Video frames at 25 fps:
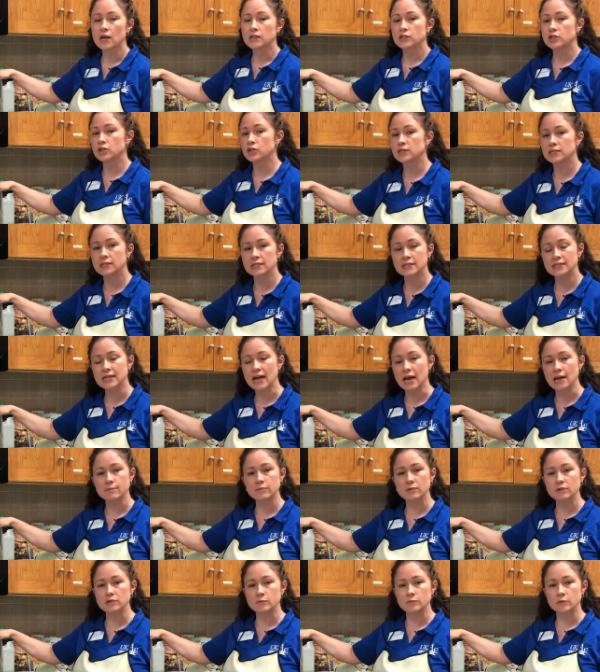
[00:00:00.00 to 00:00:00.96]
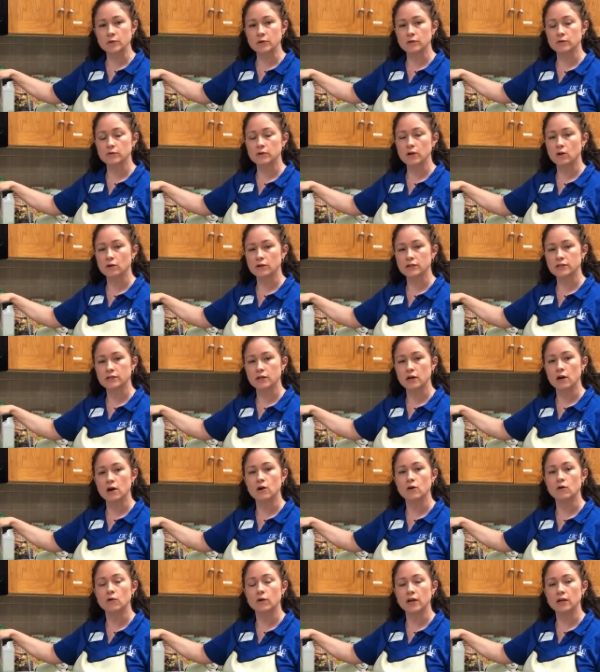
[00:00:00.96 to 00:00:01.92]
Just a tablespoon or
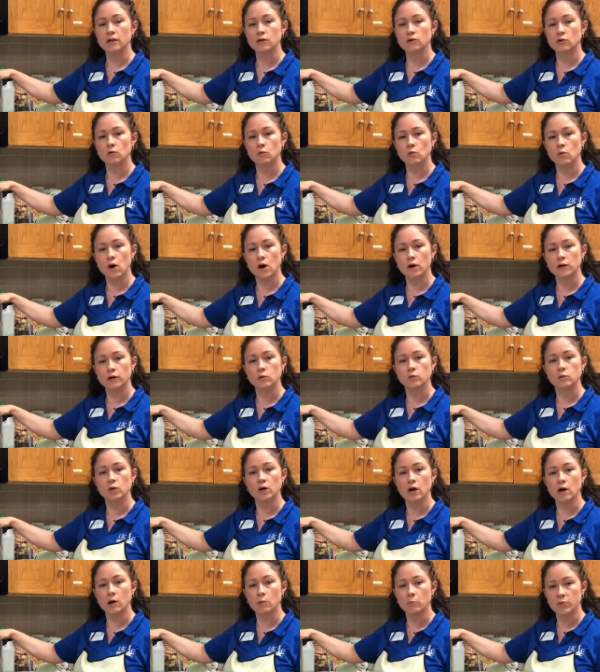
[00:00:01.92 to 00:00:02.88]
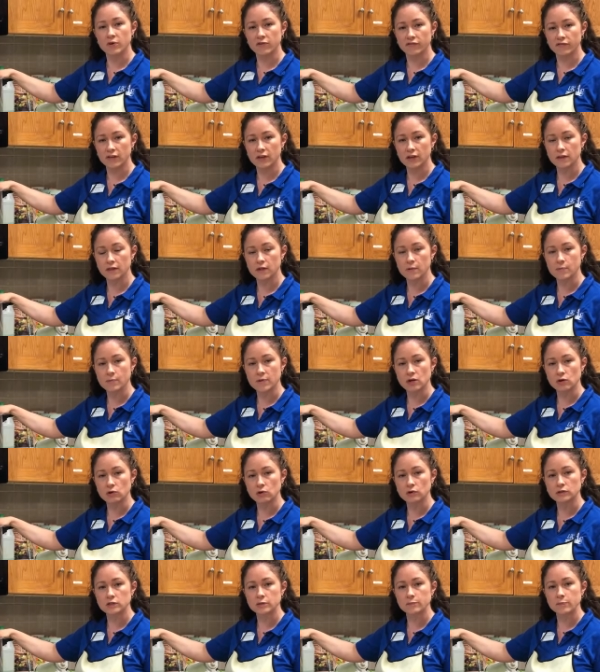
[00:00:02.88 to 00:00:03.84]
so in your water will help prevent the
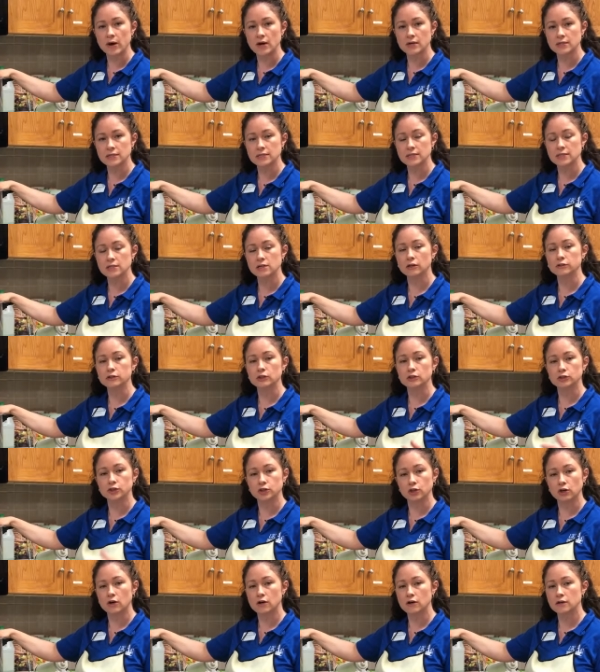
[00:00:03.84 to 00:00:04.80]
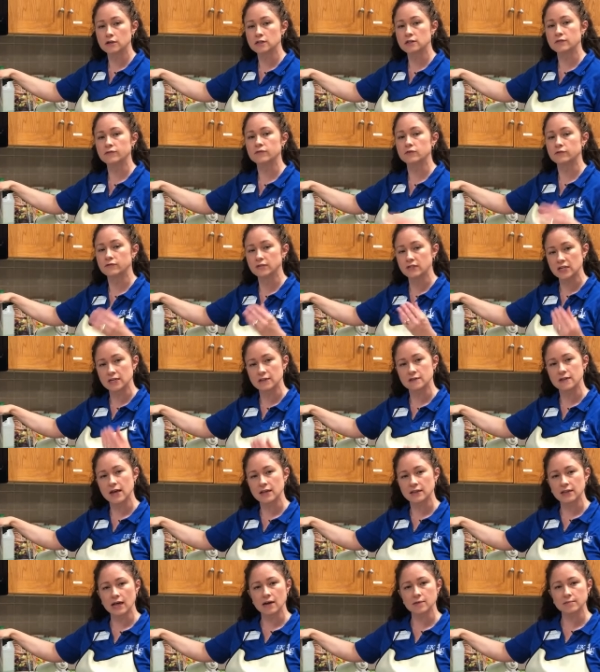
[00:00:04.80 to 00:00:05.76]
mineral deposits on your jars, if you've seen
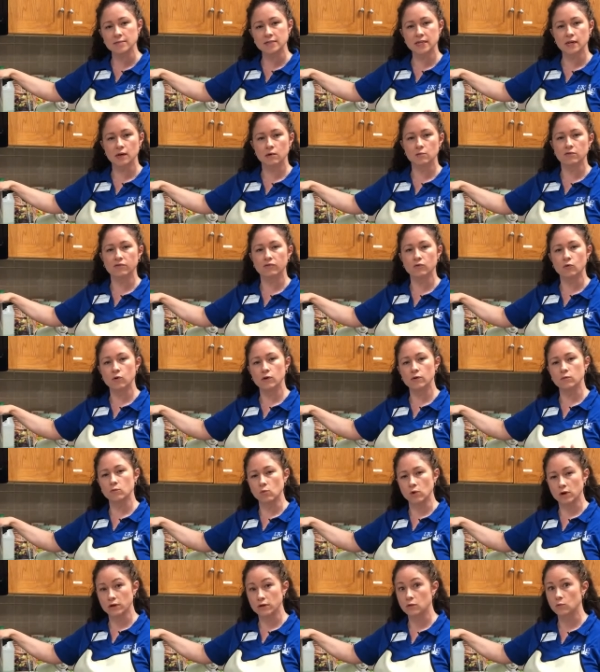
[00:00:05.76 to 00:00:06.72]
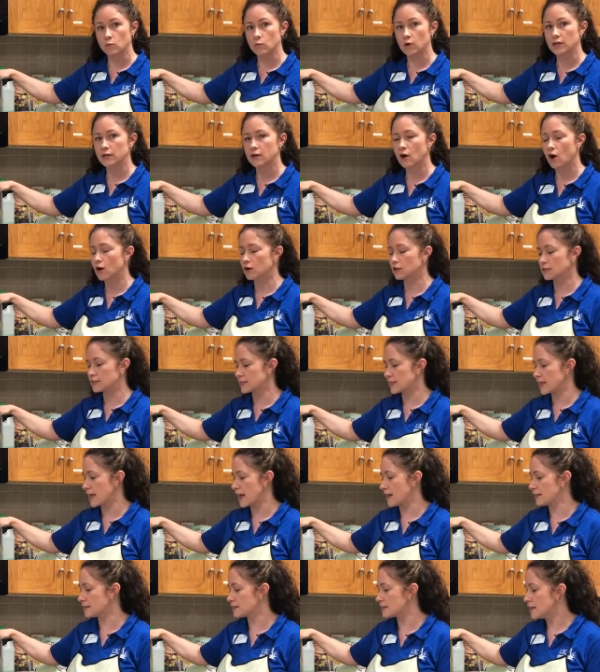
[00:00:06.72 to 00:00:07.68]
that lime scale before and wonder what caused
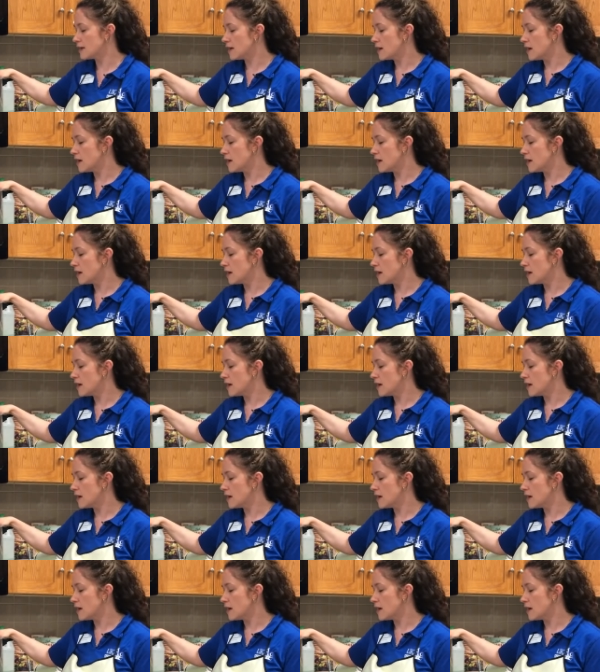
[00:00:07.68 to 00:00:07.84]
that.